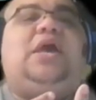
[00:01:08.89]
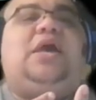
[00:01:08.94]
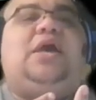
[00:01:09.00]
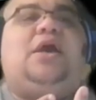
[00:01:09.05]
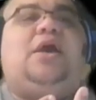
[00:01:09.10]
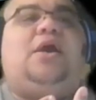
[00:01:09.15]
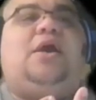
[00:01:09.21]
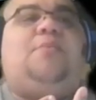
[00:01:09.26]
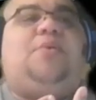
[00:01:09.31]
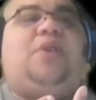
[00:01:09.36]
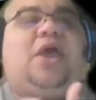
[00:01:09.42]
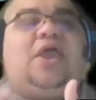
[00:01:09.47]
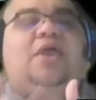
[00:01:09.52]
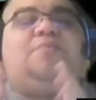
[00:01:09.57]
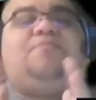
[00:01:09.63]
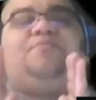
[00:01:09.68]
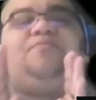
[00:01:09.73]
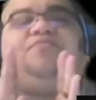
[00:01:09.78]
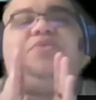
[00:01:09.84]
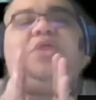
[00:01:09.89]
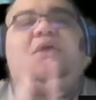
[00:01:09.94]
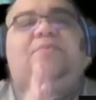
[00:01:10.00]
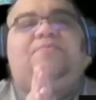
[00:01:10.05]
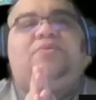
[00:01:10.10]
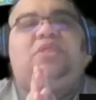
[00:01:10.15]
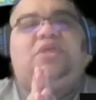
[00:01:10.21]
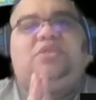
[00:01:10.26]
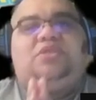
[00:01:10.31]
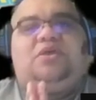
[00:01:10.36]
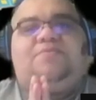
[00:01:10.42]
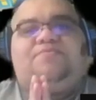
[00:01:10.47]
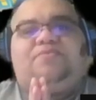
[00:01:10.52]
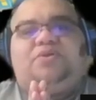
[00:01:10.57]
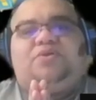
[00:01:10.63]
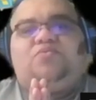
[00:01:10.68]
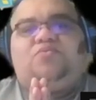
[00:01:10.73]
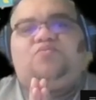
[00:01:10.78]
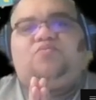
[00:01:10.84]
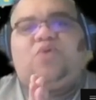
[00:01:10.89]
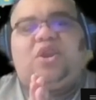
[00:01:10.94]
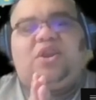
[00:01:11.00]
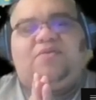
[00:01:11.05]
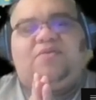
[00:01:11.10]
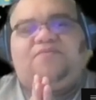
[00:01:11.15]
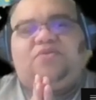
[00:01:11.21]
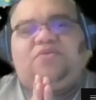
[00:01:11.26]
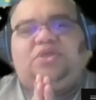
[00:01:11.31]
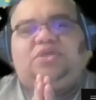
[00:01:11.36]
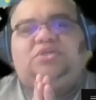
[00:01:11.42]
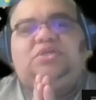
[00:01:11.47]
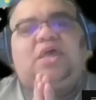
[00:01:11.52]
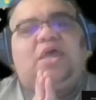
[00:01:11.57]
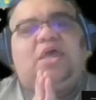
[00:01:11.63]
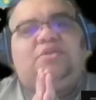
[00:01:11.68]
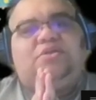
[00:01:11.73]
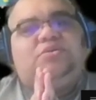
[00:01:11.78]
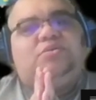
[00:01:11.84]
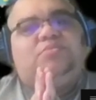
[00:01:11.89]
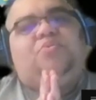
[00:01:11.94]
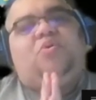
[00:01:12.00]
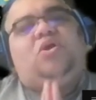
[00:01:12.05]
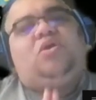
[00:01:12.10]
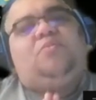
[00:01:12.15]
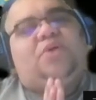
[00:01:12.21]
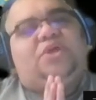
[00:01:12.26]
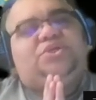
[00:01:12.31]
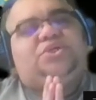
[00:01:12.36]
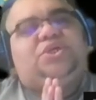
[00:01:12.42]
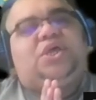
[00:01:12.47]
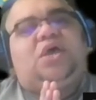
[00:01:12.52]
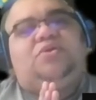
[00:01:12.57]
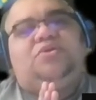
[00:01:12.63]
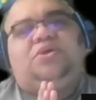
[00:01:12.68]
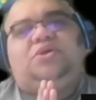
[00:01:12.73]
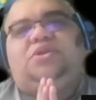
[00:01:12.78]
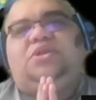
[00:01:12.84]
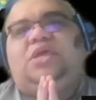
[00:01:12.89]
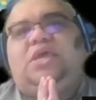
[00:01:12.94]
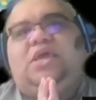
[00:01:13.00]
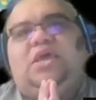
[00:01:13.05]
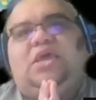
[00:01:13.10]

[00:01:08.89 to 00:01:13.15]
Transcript: But I am definitely ready for this. This is part of my childhood.